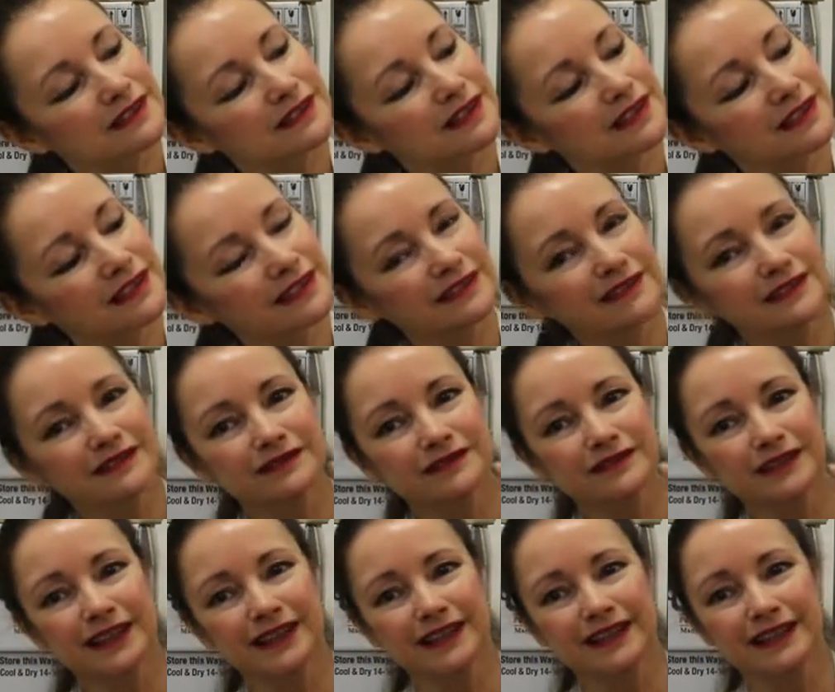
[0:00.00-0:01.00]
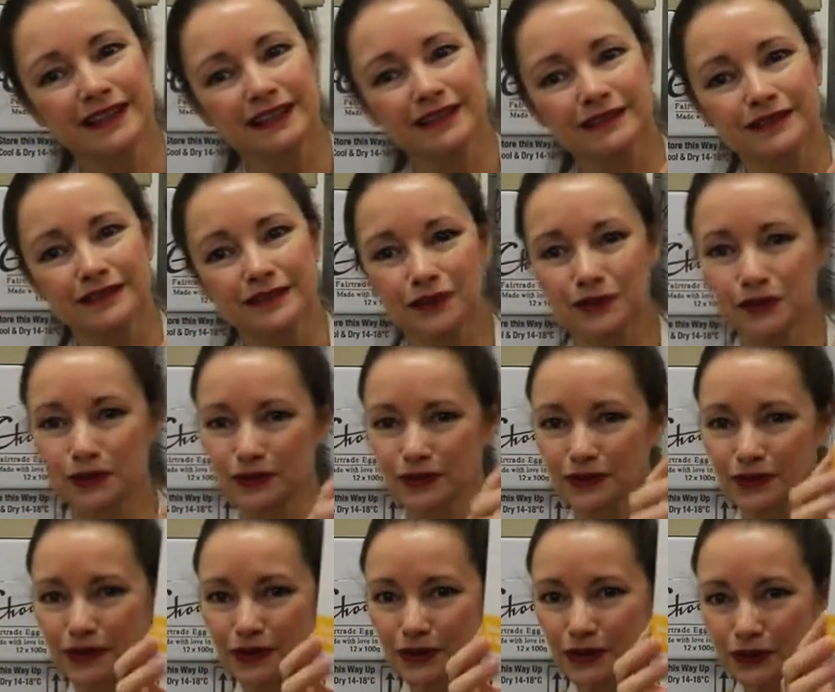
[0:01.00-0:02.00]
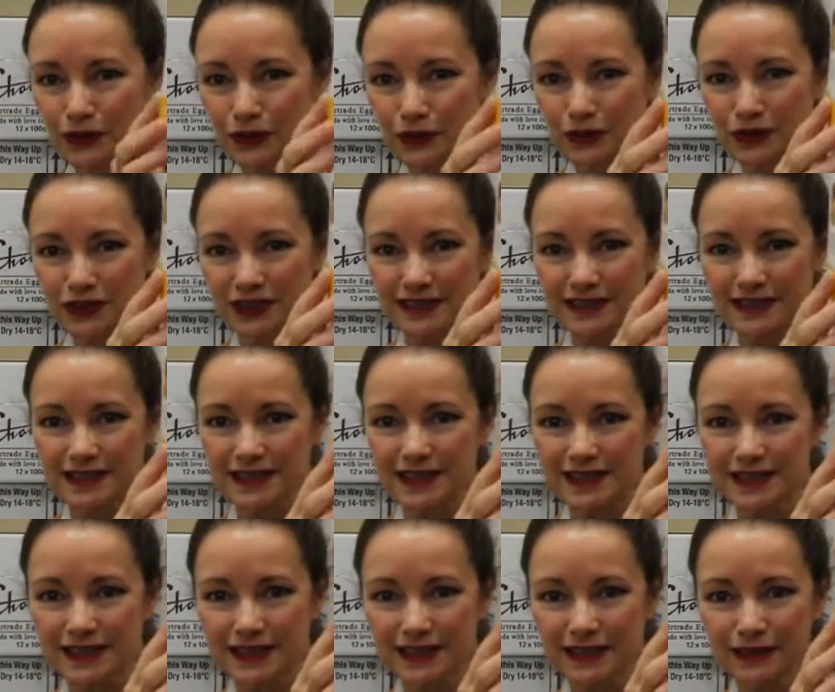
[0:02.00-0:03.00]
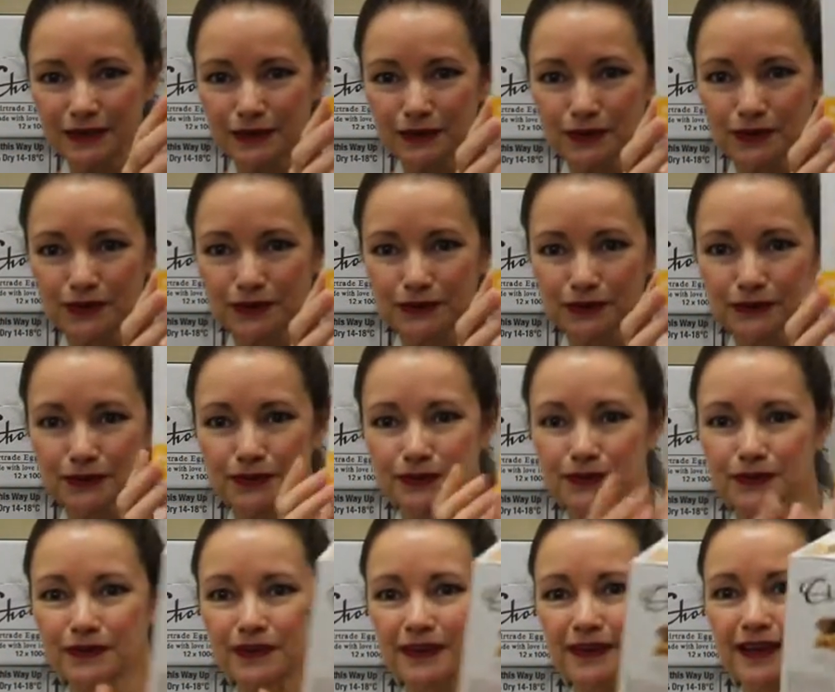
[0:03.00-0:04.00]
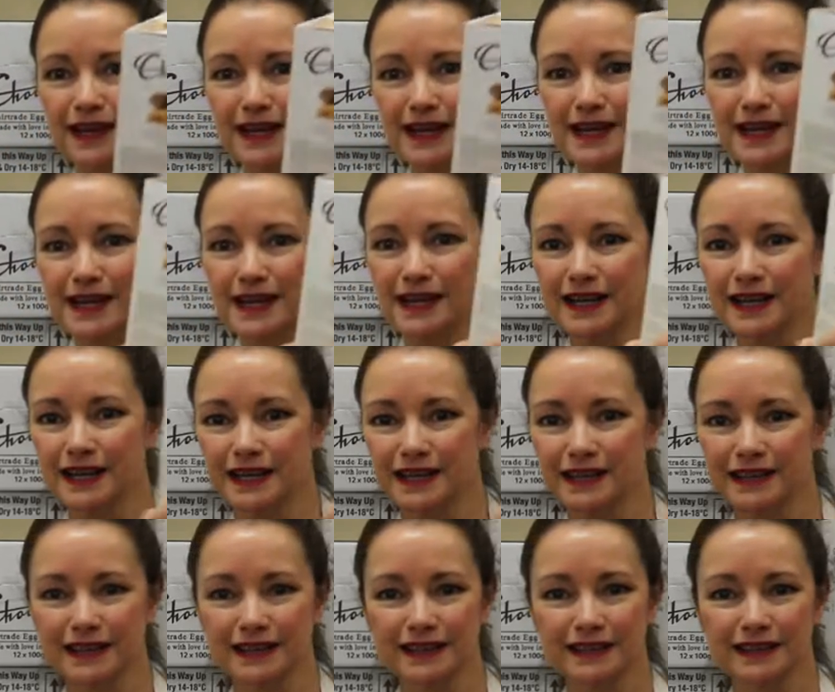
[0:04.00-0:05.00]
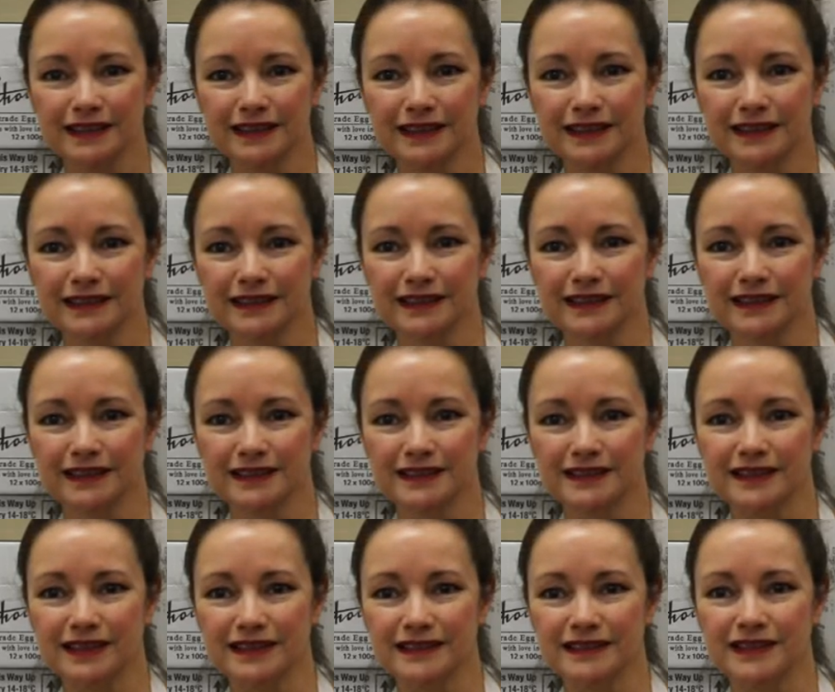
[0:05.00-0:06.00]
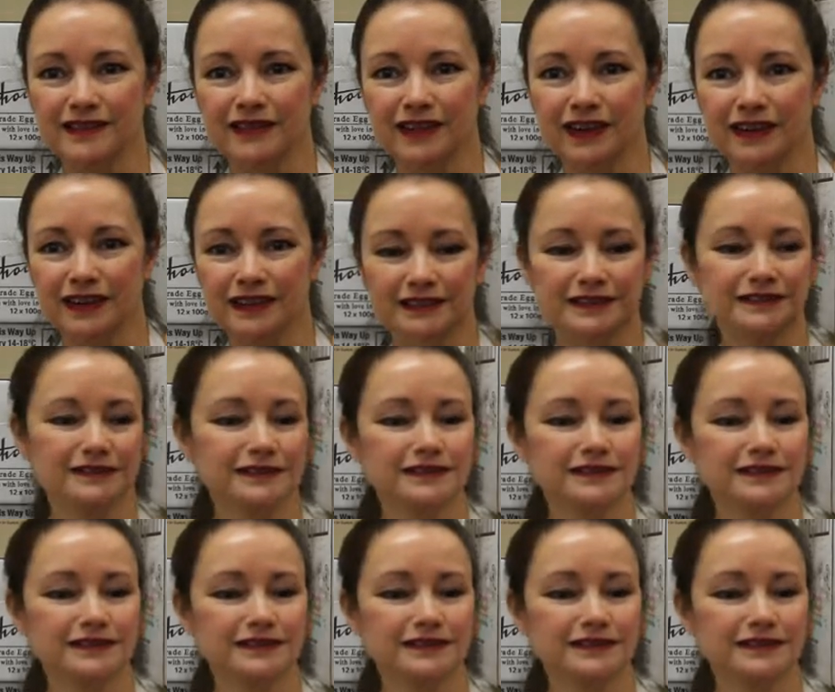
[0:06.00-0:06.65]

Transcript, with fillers: And again, gorgeous detail through the egg and it sounds divine.